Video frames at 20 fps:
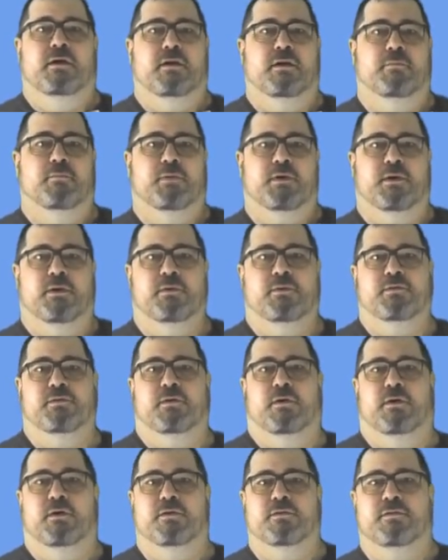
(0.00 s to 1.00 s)
Compose
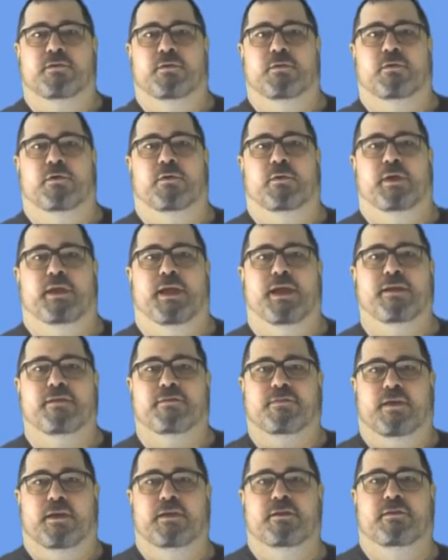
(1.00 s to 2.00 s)
also
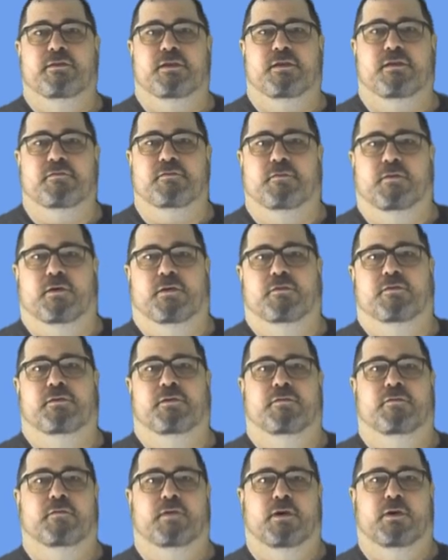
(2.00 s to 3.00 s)
creates a default
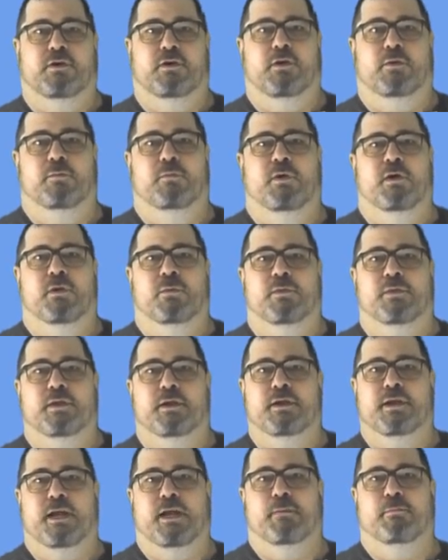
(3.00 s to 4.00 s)
volume with
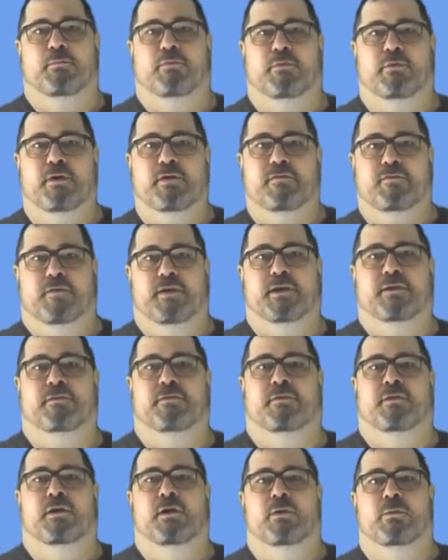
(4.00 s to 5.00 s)
a name
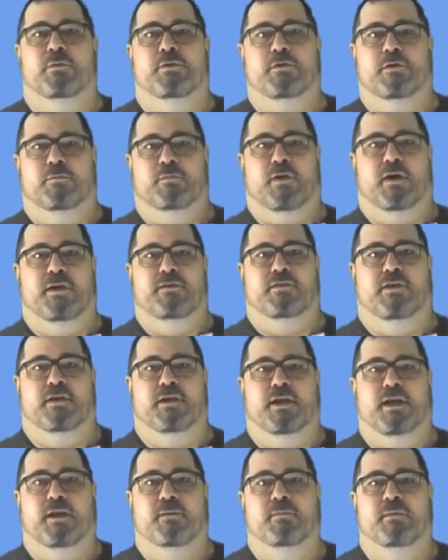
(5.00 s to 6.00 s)
prefixed with your
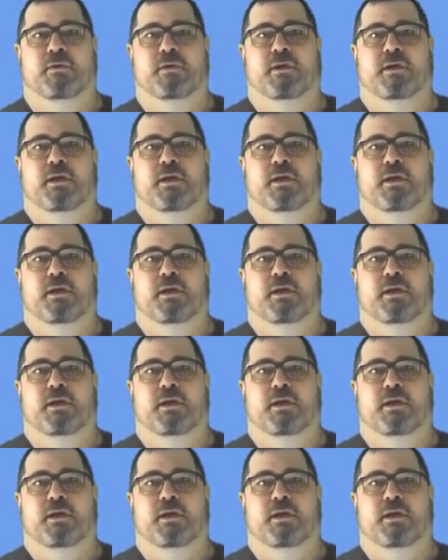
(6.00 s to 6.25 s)
project name.